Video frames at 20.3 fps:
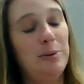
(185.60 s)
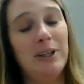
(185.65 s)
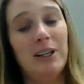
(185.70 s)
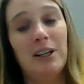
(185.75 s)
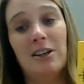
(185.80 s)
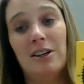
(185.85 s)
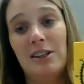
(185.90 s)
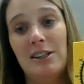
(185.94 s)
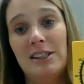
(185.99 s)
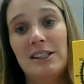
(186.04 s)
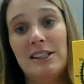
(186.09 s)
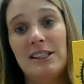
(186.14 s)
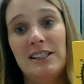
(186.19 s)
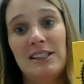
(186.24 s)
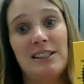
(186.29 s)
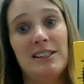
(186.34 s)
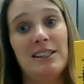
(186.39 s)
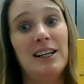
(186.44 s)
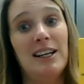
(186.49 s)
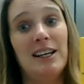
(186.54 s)
but Carson
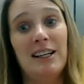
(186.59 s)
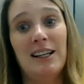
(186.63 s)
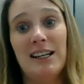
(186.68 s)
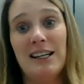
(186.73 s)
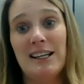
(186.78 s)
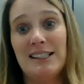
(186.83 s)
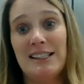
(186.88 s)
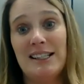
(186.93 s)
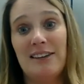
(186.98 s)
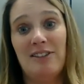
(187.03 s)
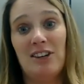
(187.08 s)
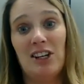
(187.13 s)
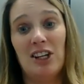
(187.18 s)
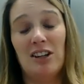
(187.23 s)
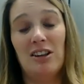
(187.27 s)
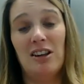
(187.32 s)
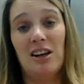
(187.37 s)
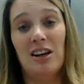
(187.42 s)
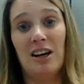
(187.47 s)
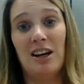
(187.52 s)
does not like 7
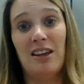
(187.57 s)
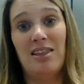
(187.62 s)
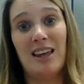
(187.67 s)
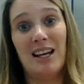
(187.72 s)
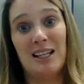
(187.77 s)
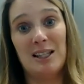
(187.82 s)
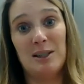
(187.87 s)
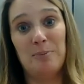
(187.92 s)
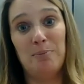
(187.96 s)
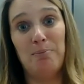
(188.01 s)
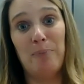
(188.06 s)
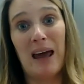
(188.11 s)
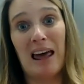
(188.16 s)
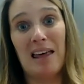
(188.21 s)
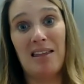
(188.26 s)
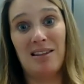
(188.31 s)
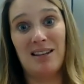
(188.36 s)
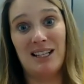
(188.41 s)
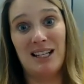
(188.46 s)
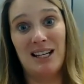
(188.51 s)
o'clock. That is
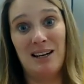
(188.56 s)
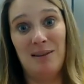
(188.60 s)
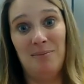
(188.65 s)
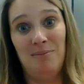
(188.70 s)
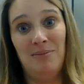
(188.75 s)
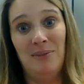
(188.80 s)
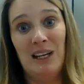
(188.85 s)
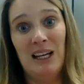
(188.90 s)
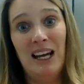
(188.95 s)
bath time.